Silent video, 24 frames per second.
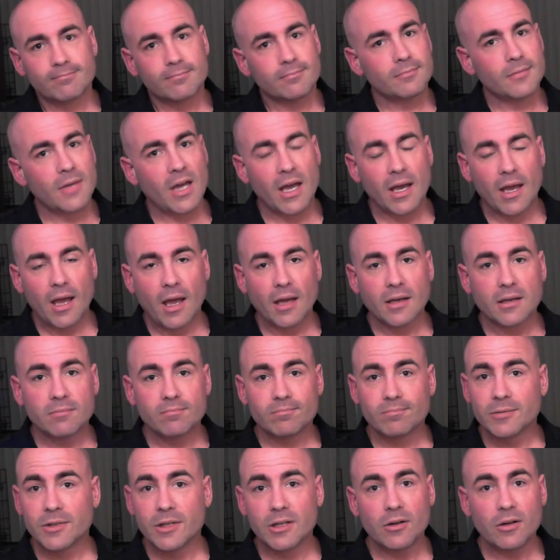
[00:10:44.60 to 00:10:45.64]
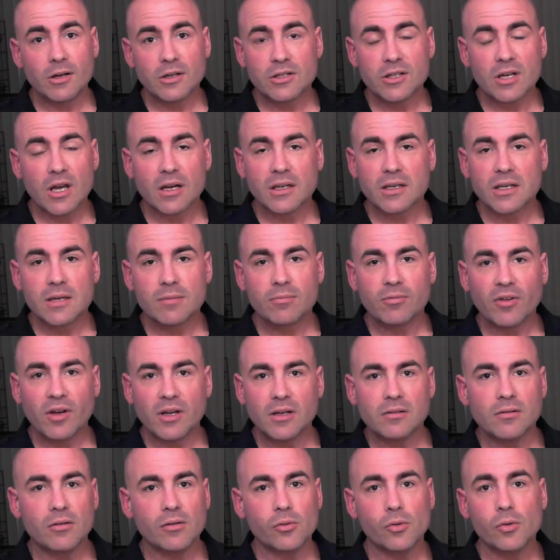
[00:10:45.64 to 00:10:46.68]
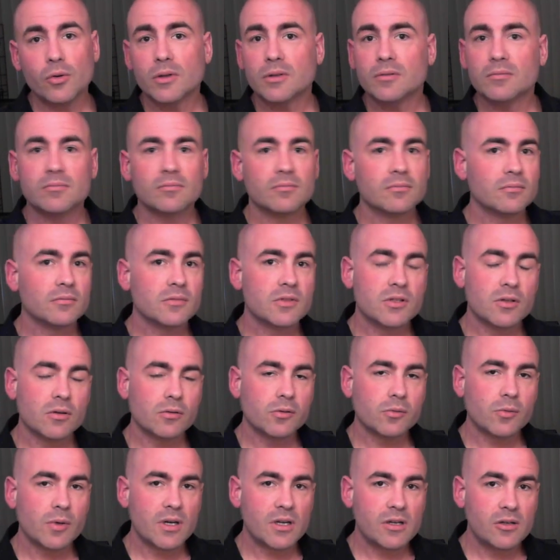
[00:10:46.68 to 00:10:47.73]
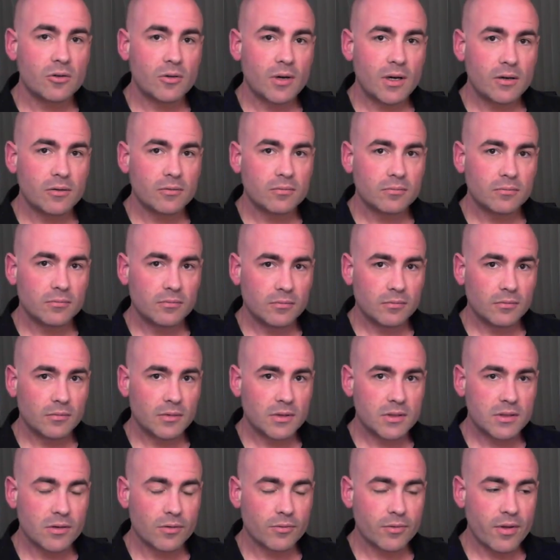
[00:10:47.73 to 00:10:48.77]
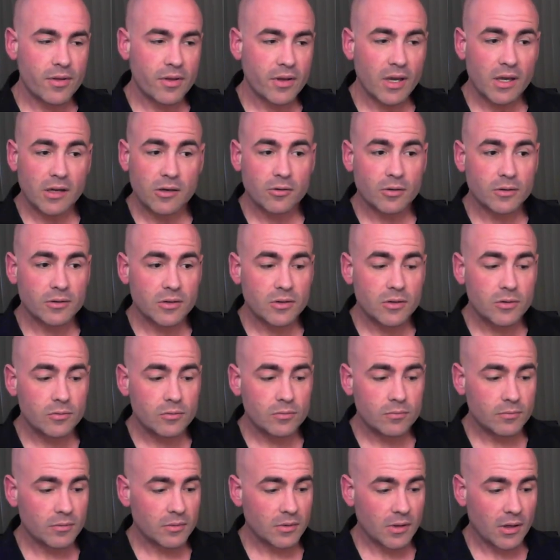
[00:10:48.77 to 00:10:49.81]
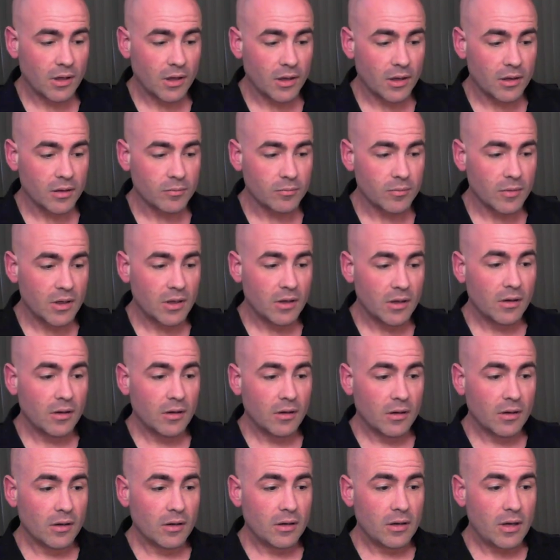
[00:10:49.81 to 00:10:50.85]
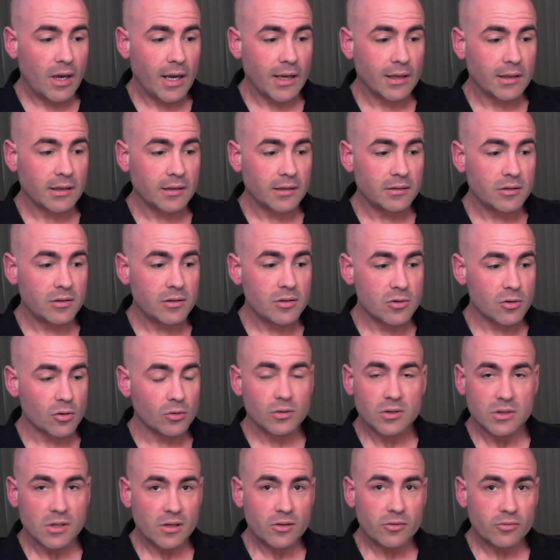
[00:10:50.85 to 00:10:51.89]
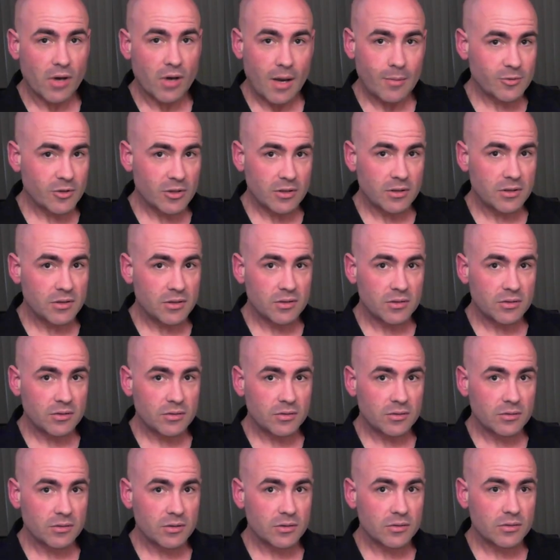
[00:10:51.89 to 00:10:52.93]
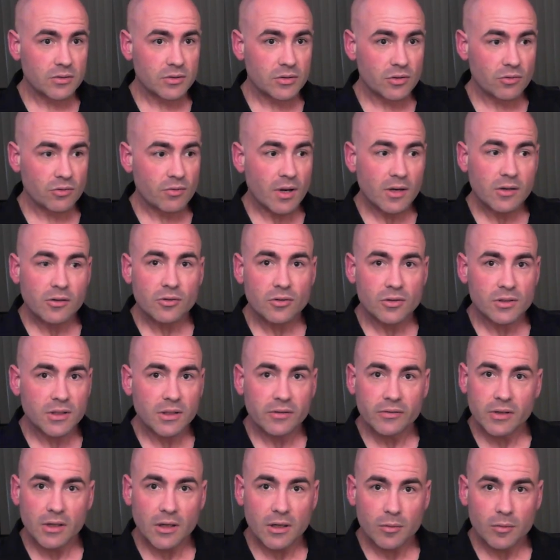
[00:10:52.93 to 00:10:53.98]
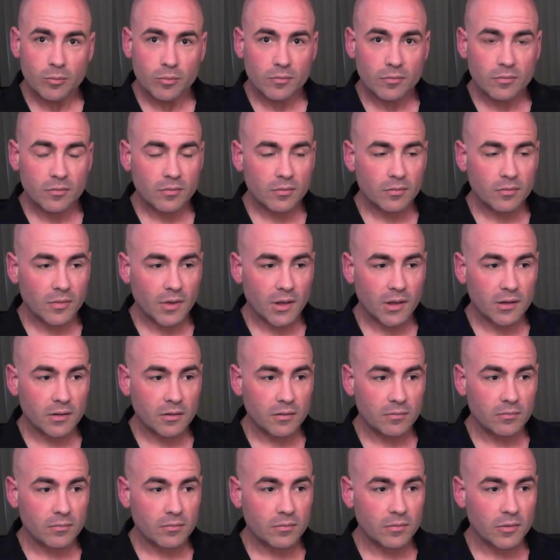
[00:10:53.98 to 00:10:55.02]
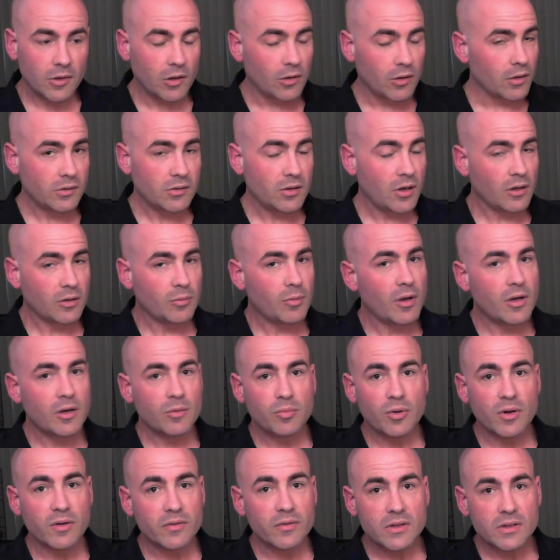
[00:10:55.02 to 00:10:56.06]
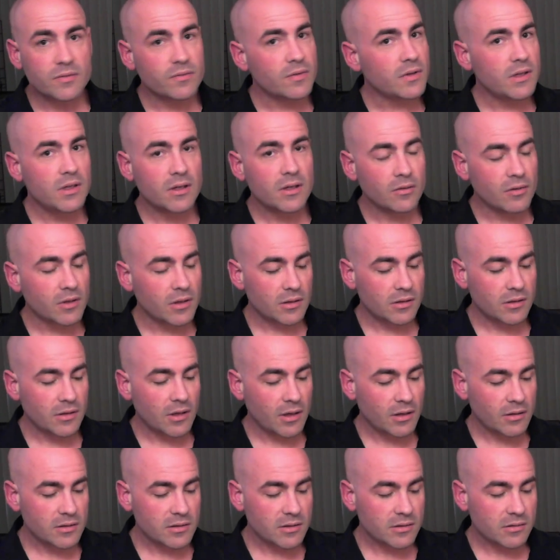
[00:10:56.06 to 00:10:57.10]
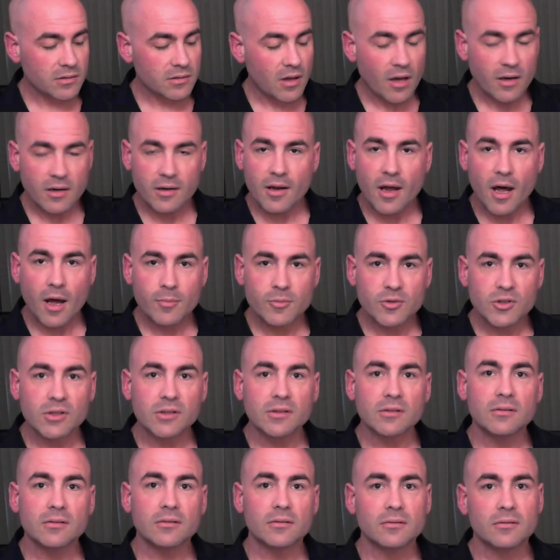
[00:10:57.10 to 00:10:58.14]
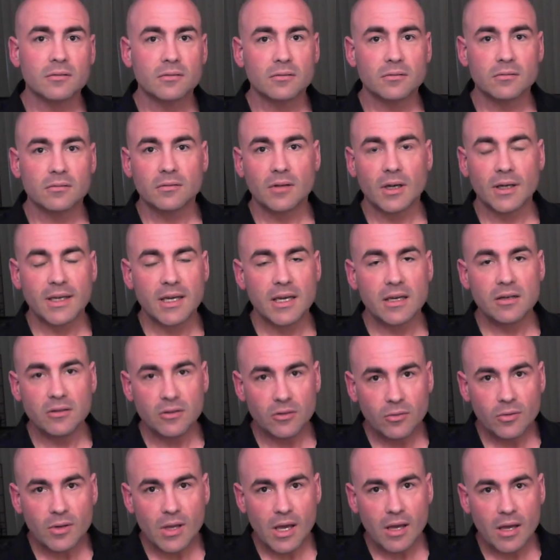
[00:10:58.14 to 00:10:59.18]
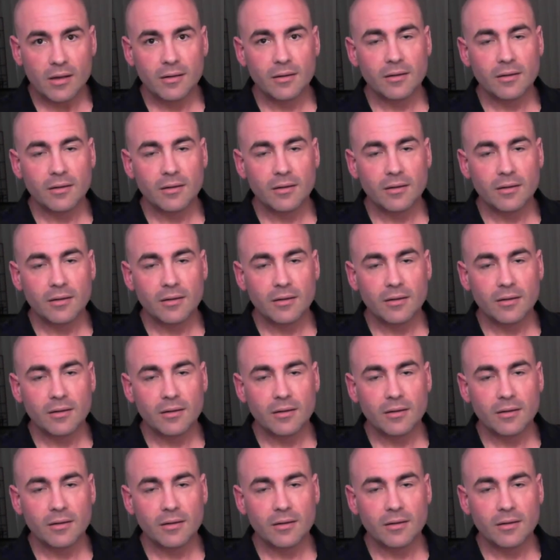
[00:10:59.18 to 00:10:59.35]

I just got to keep fighting through it. It's the only way I know how. It's the only thing I know how to do. And the only other option is surrender, is giving up. And I talked about in a previous video that that's not an option. I can't do that.